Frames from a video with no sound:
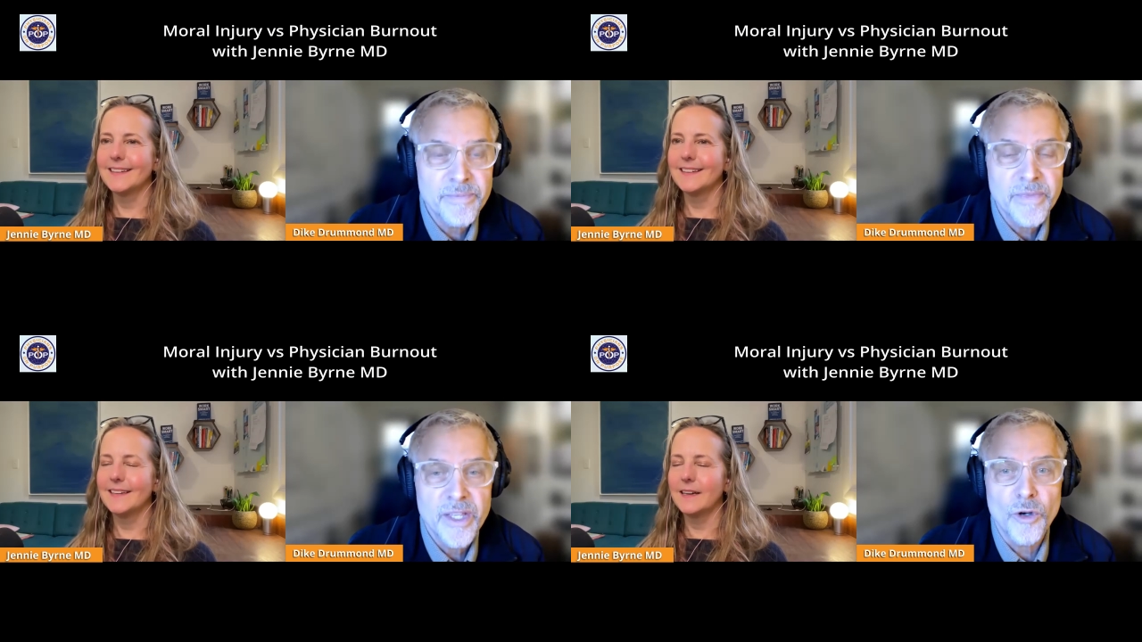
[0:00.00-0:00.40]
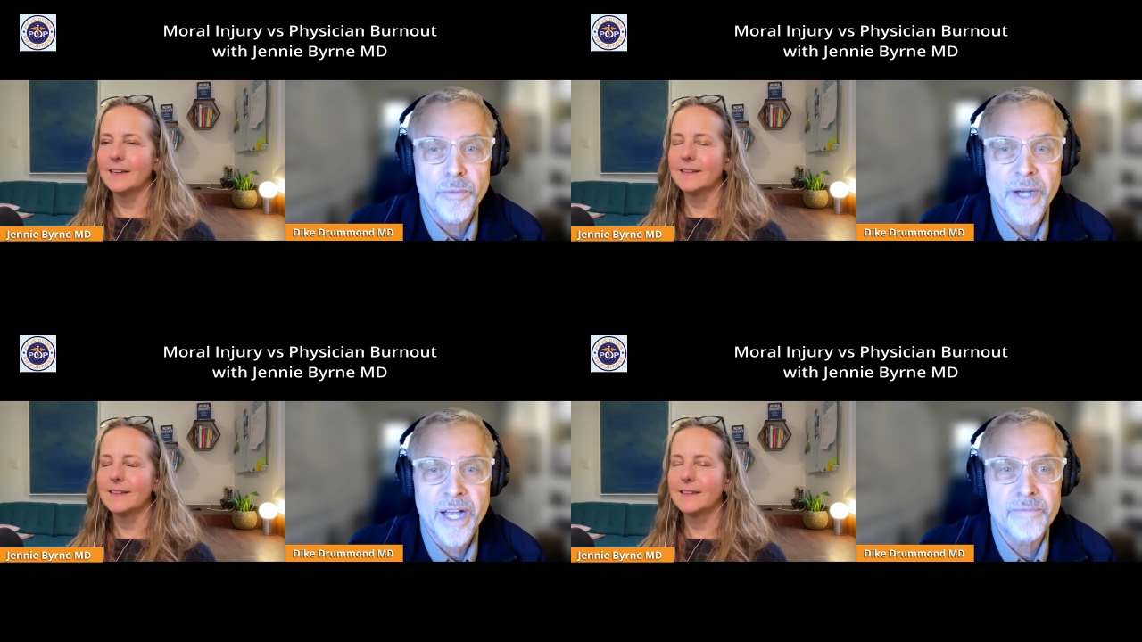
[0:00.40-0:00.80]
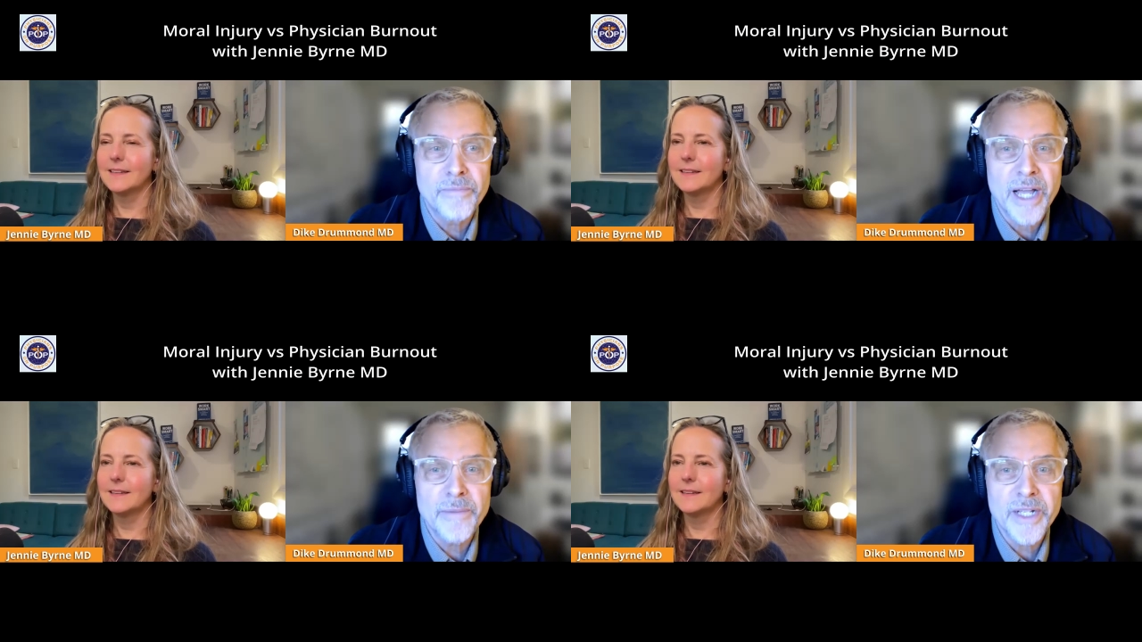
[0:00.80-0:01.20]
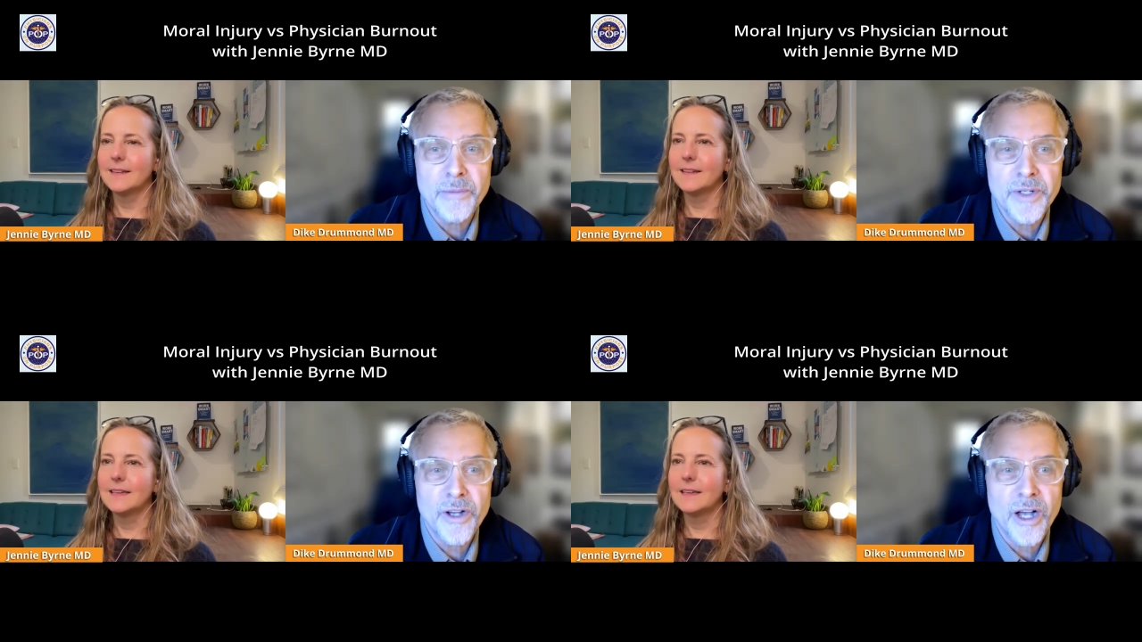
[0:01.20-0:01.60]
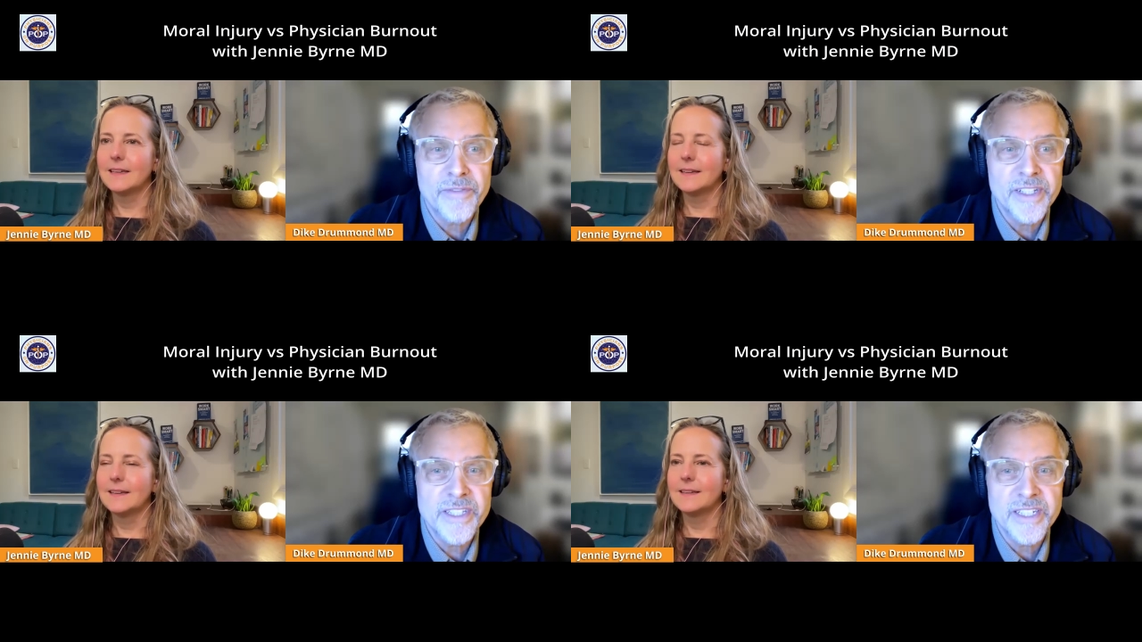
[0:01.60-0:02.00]
Speaker 1: Yeah. Go buy buy them a cup of coffee
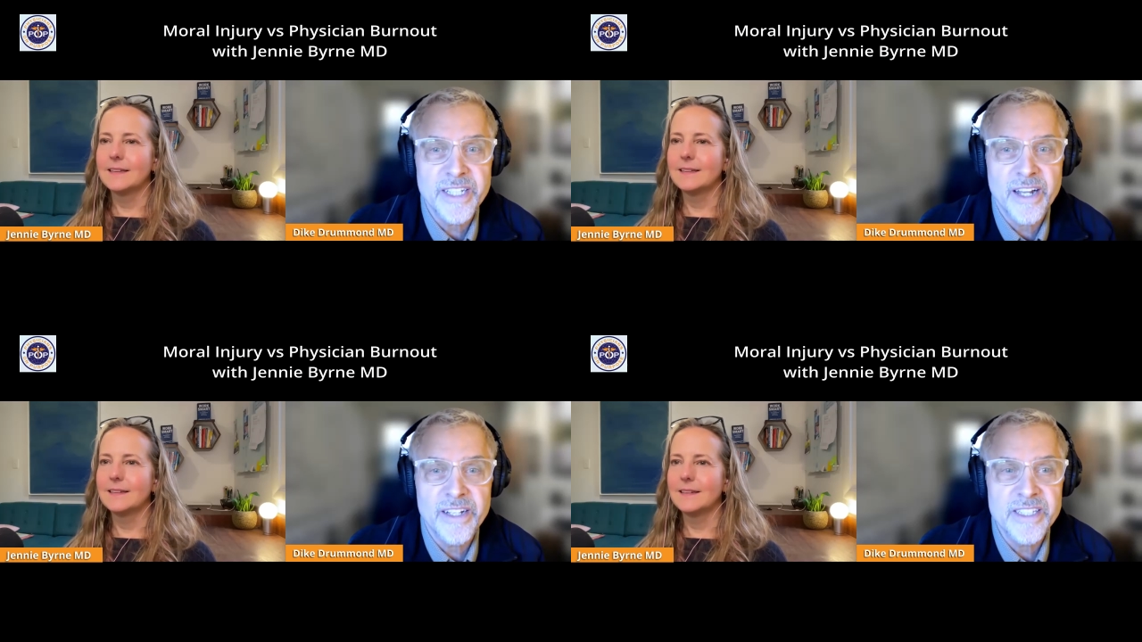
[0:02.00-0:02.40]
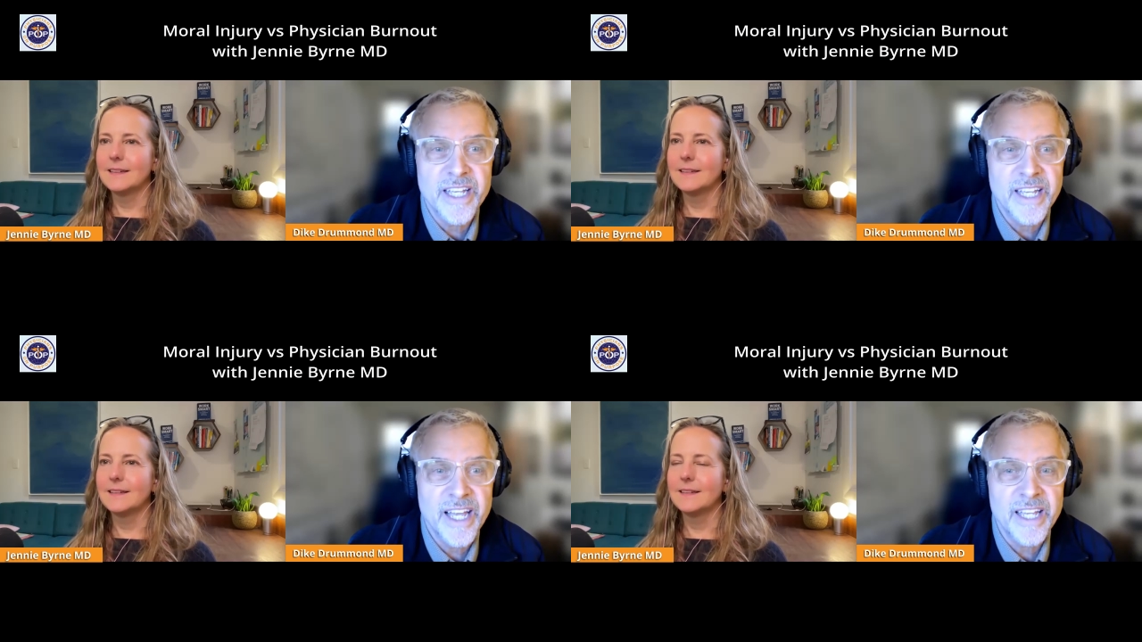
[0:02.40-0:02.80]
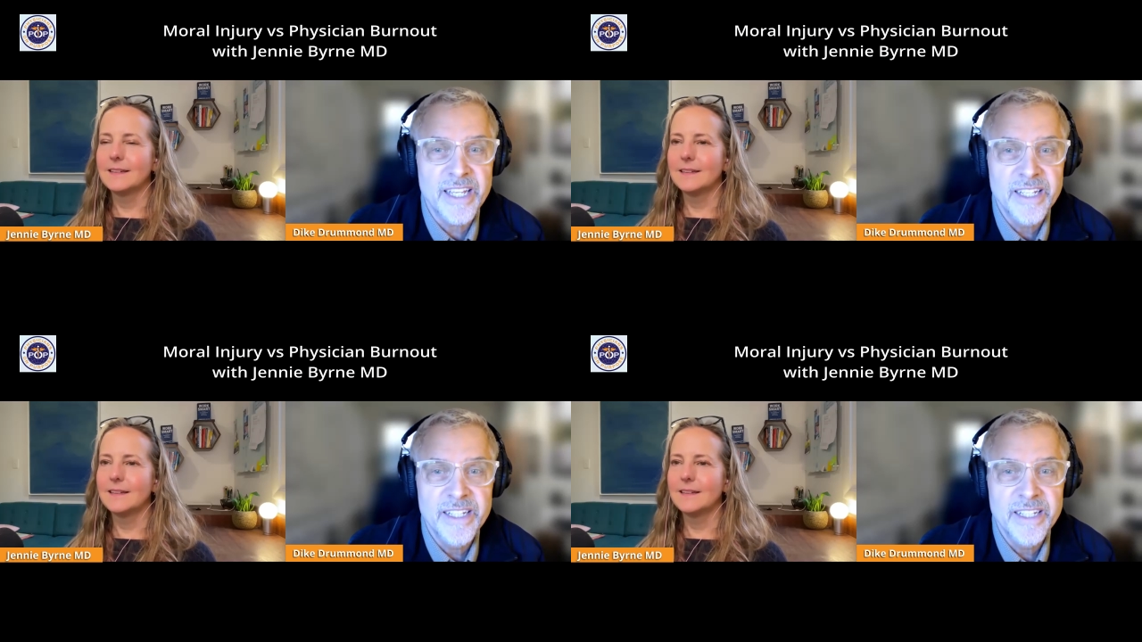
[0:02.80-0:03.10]
and sit down and say, "Hey,